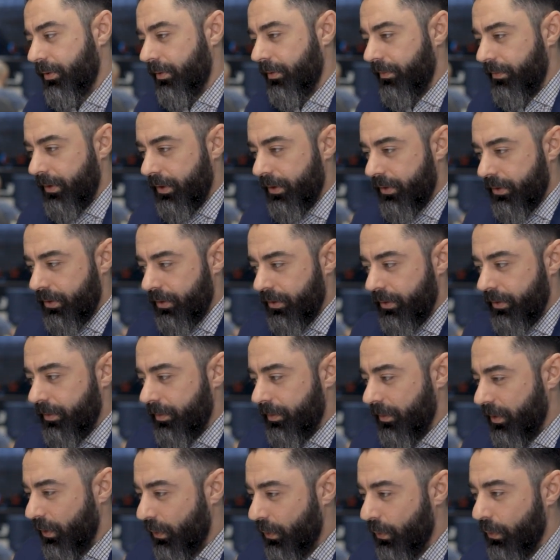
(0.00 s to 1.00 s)
The feature
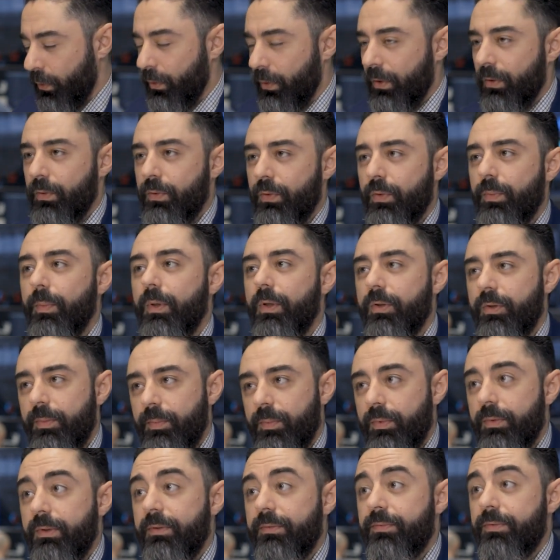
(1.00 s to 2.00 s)
grew into
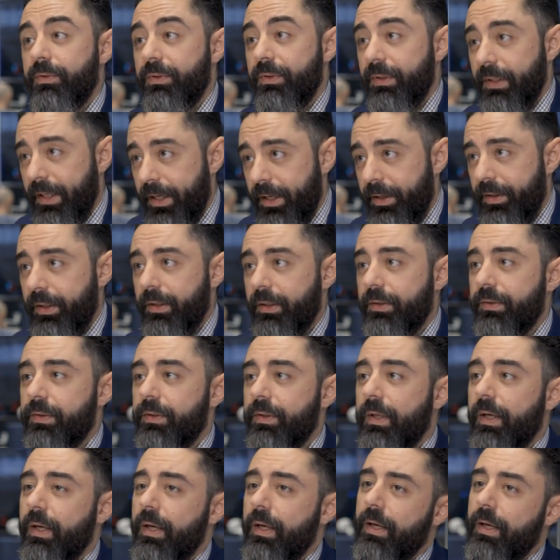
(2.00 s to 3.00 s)
multiple different areas,